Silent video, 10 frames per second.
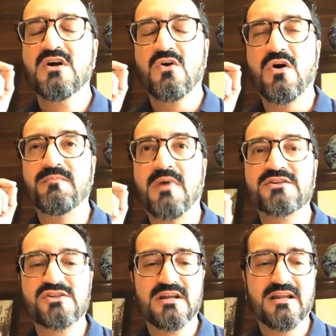or
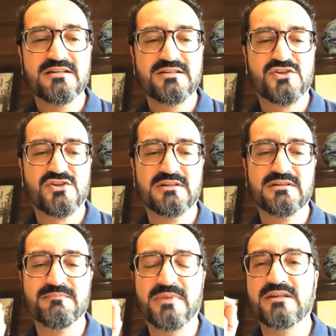
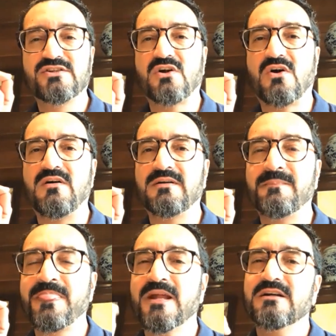marginalization based
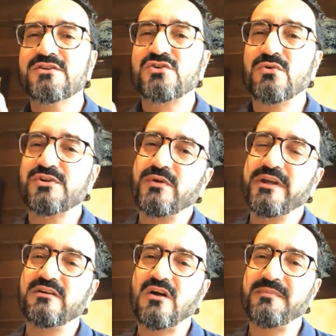on
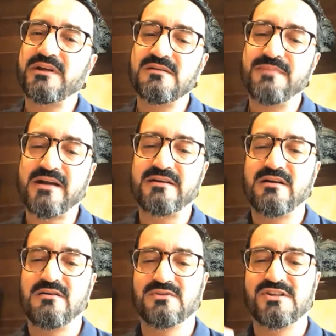socio-economical
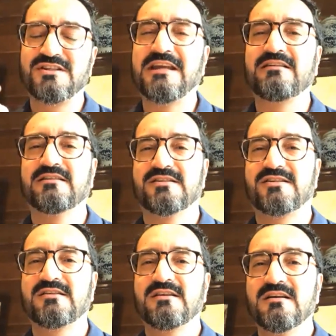background,
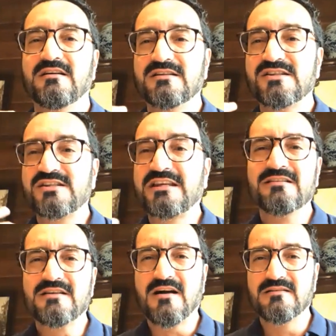status,
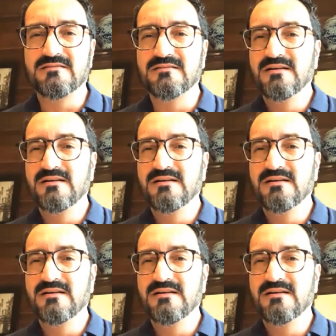skin color,